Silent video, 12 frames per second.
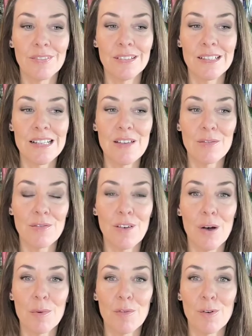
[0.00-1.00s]
never
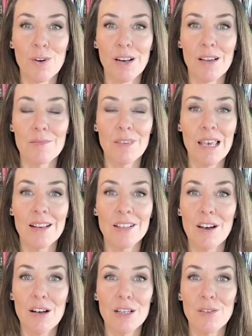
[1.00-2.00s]
felt before, and I'm getting
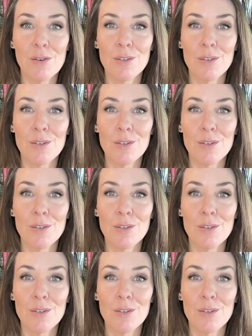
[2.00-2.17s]
tired of